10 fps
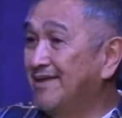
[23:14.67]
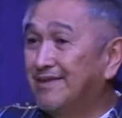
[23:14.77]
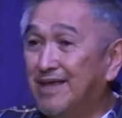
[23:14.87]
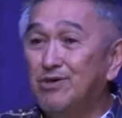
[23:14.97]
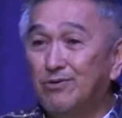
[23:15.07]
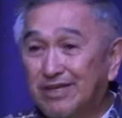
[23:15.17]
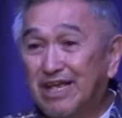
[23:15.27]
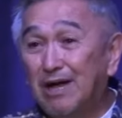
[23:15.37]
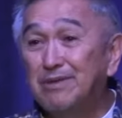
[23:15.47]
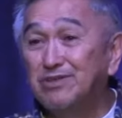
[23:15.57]
that you would
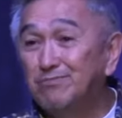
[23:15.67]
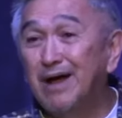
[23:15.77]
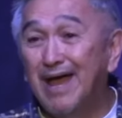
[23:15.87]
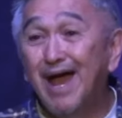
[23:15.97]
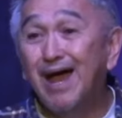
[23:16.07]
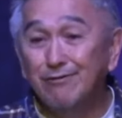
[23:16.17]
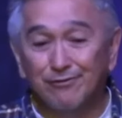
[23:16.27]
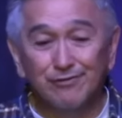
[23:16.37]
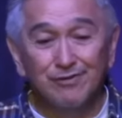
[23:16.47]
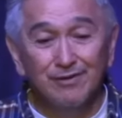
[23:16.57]
come into my
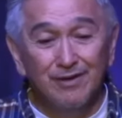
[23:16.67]
house.